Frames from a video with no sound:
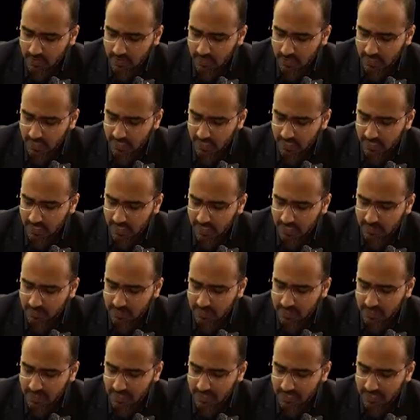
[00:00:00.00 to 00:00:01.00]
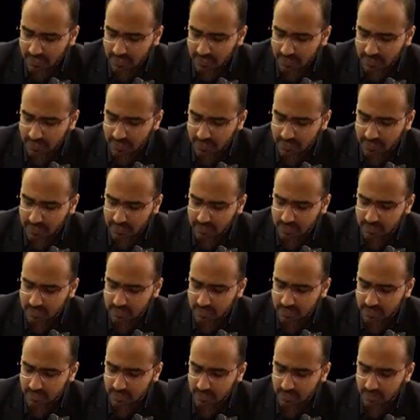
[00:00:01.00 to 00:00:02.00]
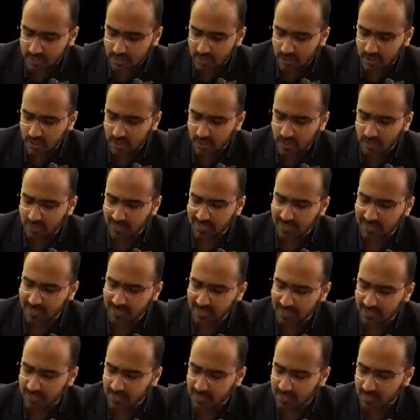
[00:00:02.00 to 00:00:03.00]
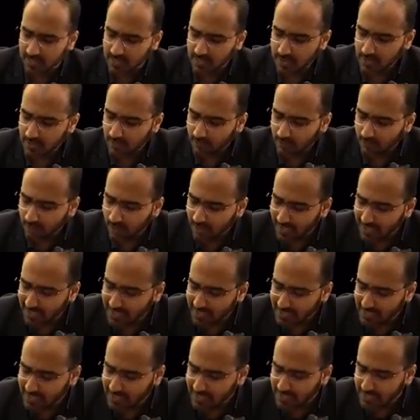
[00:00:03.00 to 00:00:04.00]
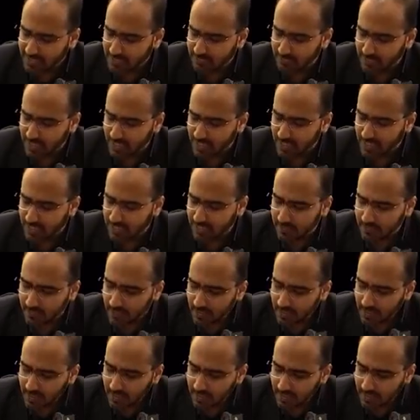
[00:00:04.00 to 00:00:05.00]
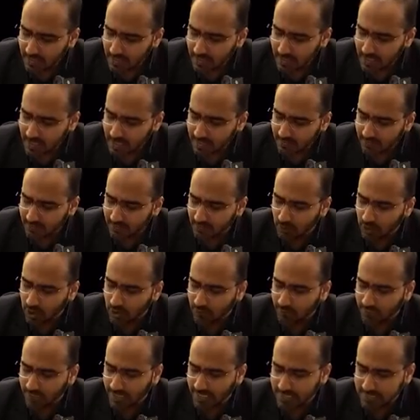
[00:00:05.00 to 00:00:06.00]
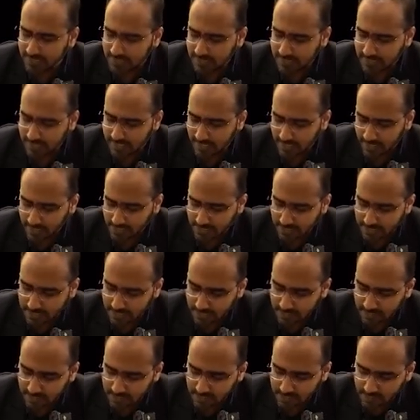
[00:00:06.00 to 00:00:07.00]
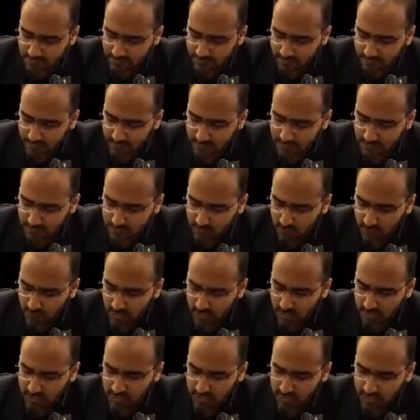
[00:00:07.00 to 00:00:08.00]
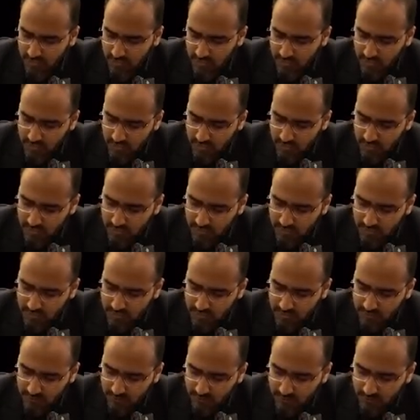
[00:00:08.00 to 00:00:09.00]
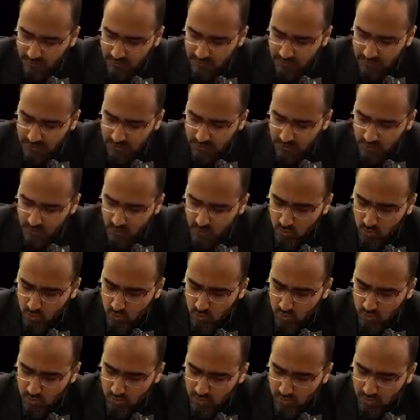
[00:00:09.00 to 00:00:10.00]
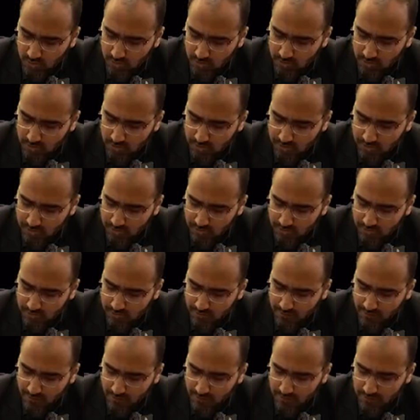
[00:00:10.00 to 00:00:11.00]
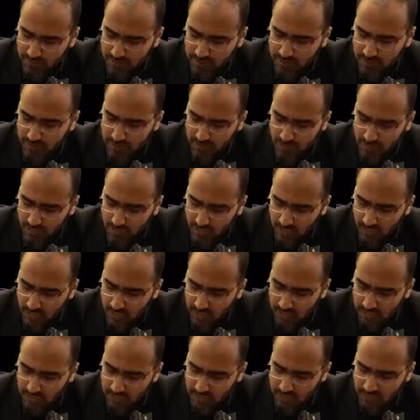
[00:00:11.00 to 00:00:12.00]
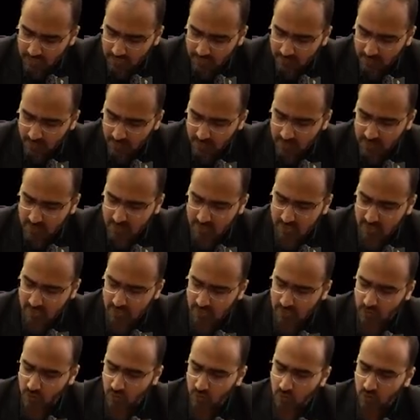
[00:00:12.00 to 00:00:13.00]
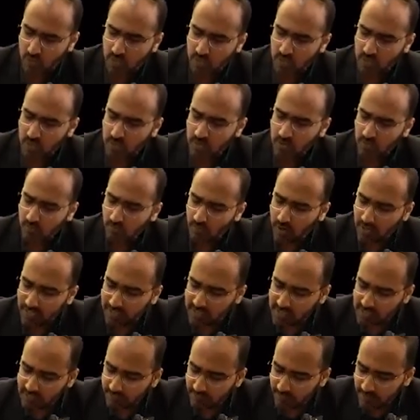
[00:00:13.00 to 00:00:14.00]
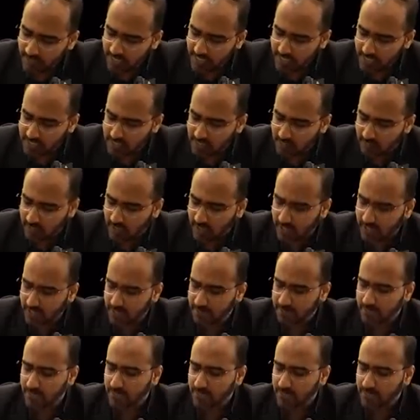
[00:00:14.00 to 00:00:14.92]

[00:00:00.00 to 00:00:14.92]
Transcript: Okay, it comes like this. Normal. What is this meaning? There are 4 phases, guys. This is phase 1. This is phase 2. This is phase 3. And this is phase 0. What is phase 1?